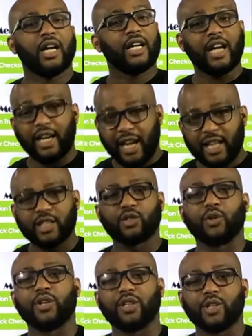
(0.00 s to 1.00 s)
In our last
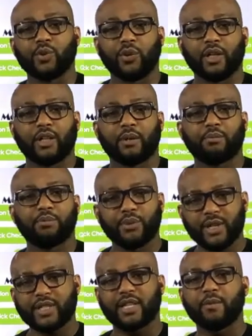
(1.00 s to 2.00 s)
story this week,
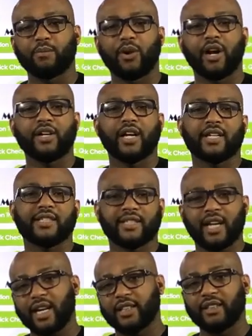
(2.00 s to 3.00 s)
President Buhari has
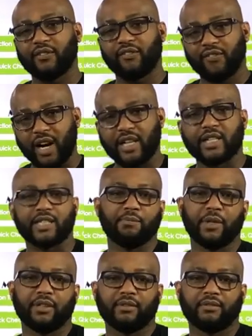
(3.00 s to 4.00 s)
signed the Finance
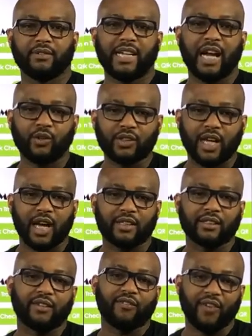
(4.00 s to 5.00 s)
Bill, now
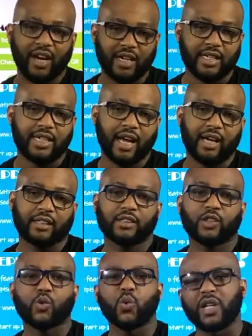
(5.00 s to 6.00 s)
tagged the Finance
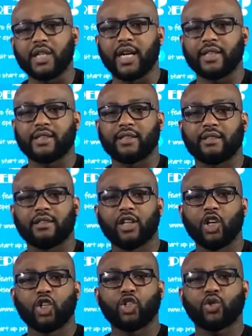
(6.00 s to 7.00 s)
Act 2019,
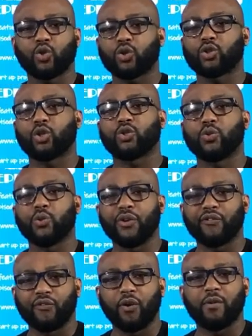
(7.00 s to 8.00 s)
structured to
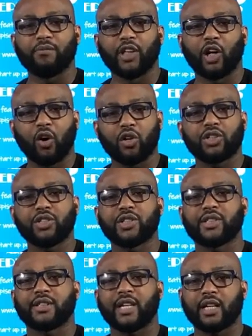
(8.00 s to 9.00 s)
reform the
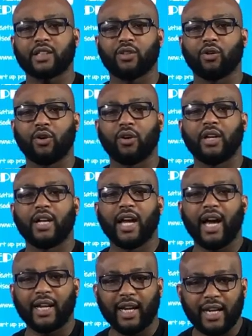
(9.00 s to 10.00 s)
country's tax law,
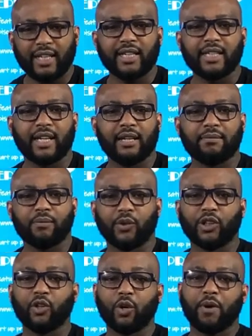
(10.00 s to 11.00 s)
aligning them
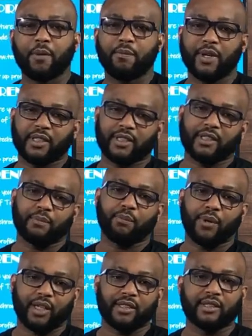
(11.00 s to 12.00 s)
with global best
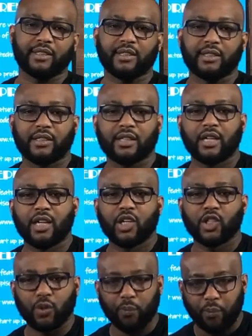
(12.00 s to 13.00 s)
practices,
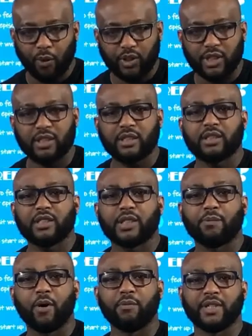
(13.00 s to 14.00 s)
supporting
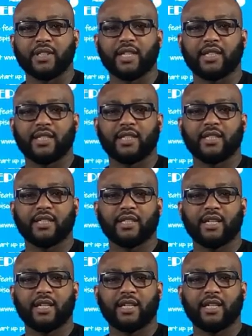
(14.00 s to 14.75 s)
small businesses,